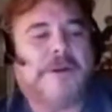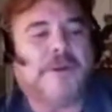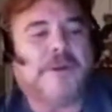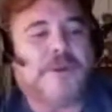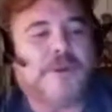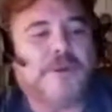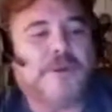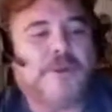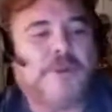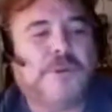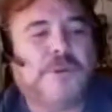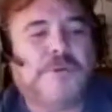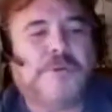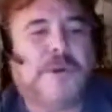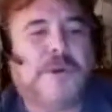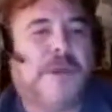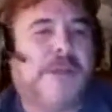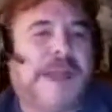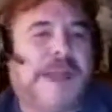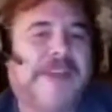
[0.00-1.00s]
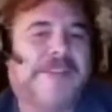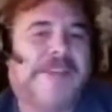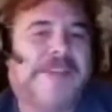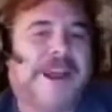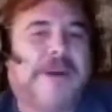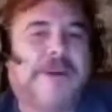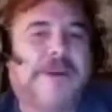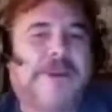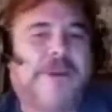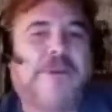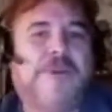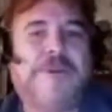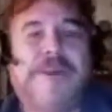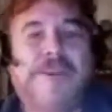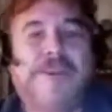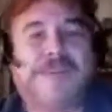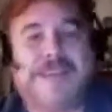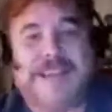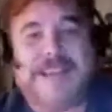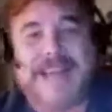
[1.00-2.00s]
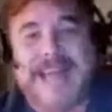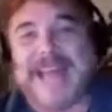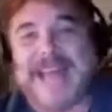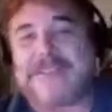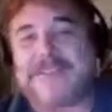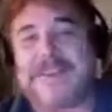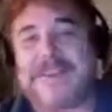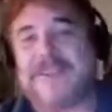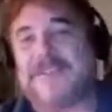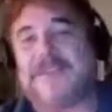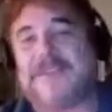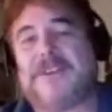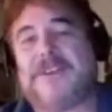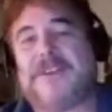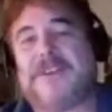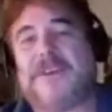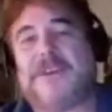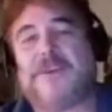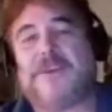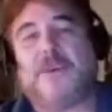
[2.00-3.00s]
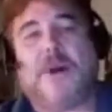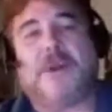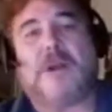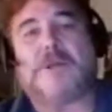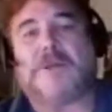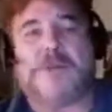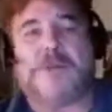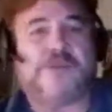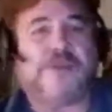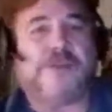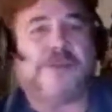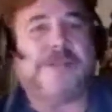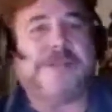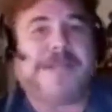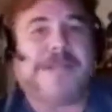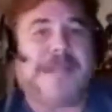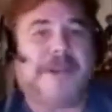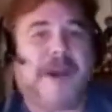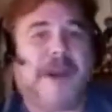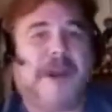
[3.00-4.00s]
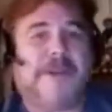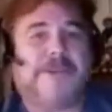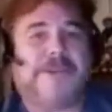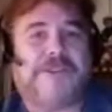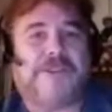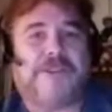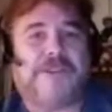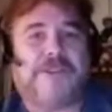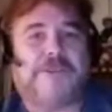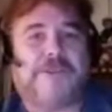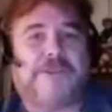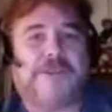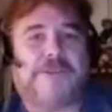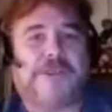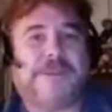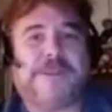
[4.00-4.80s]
Two, for all Eisenhower knew, because he had access to all of the German technology, these